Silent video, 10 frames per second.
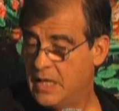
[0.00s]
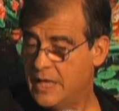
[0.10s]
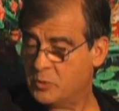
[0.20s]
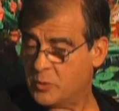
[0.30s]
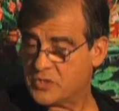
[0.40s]

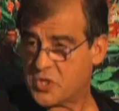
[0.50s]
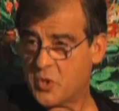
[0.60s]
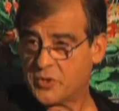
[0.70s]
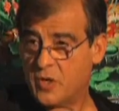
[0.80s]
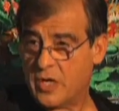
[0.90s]
And the
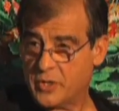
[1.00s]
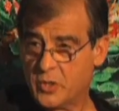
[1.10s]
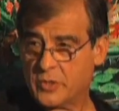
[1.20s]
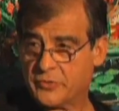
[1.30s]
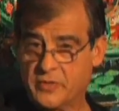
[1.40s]
result on
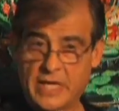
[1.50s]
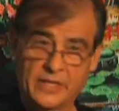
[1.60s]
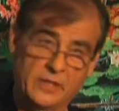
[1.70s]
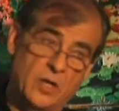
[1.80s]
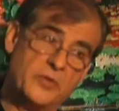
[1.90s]
Earth
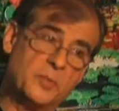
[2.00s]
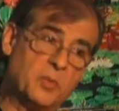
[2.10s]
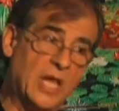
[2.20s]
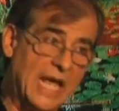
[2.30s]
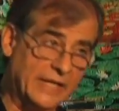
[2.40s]
and in other
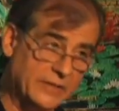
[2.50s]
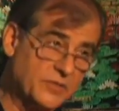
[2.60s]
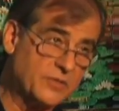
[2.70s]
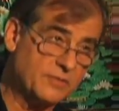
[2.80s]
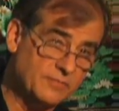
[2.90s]

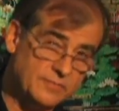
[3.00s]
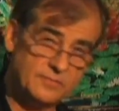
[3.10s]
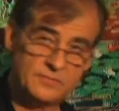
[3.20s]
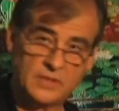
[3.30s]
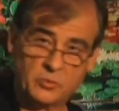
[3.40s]
planets,
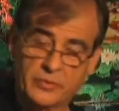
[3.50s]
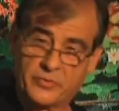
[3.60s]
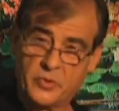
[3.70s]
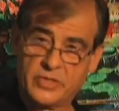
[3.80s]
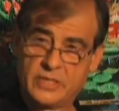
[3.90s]
there were
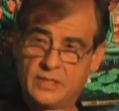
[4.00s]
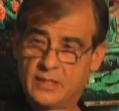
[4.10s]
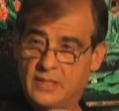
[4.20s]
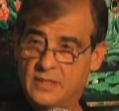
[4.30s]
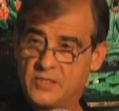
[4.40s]

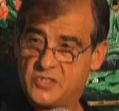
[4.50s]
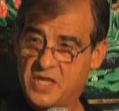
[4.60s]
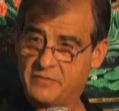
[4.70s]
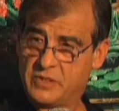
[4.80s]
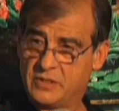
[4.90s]

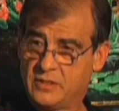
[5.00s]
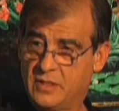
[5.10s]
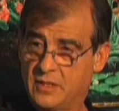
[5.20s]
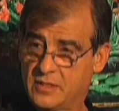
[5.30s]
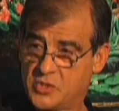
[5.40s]
37
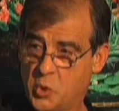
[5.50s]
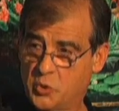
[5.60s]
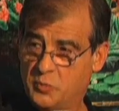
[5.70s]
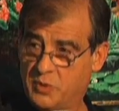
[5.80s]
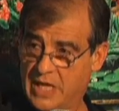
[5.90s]

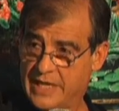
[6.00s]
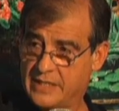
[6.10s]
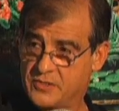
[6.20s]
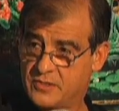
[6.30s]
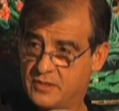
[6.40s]
total
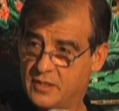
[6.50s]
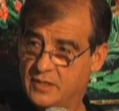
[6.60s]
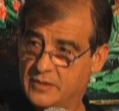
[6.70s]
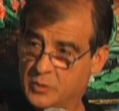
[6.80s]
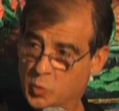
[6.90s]
planets
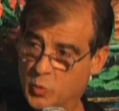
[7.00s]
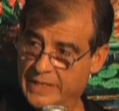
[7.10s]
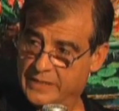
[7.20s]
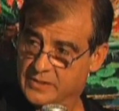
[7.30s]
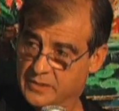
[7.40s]
that
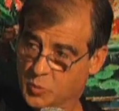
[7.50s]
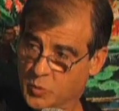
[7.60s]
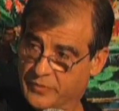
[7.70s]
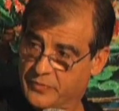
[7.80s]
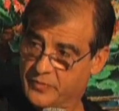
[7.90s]
went
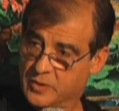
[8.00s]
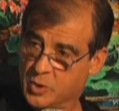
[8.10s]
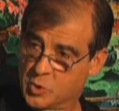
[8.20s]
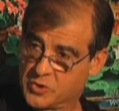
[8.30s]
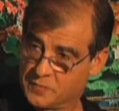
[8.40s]
with
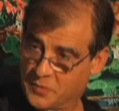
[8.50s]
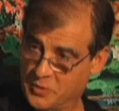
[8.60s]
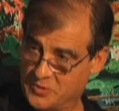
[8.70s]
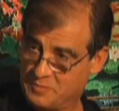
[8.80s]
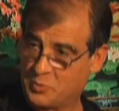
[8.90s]

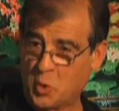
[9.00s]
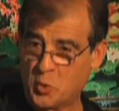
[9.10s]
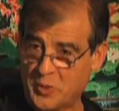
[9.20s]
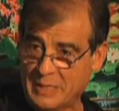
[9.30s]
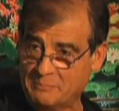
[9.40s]
Lucifer's
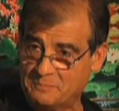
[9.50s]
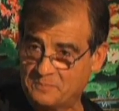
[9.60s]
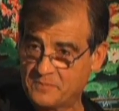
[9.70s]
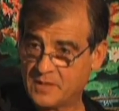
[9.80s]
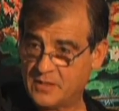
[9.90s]
program.
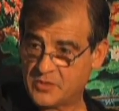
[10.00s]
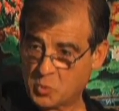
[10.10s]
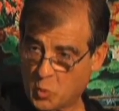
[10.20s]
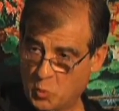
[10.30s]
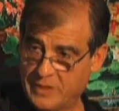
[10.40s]
So
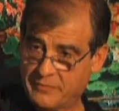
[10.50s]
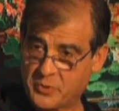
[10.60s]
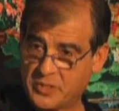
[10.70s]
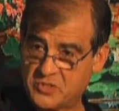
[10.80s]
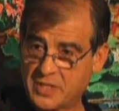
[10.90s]
we're one of
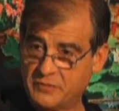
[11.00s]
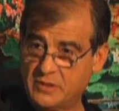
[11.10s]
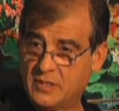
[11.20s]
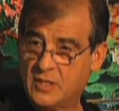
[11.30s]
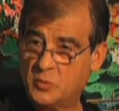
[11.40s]

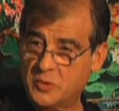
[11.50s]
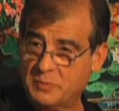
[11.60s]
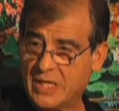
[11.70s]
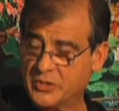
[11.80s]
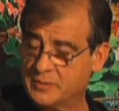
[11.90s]
37
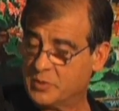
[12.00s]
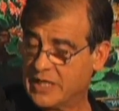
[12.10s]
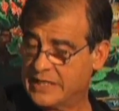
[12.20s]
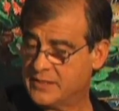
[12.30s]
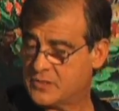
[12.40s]
rebellion
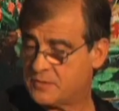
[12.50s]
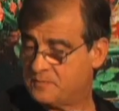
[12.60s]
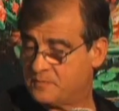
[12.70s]
planets.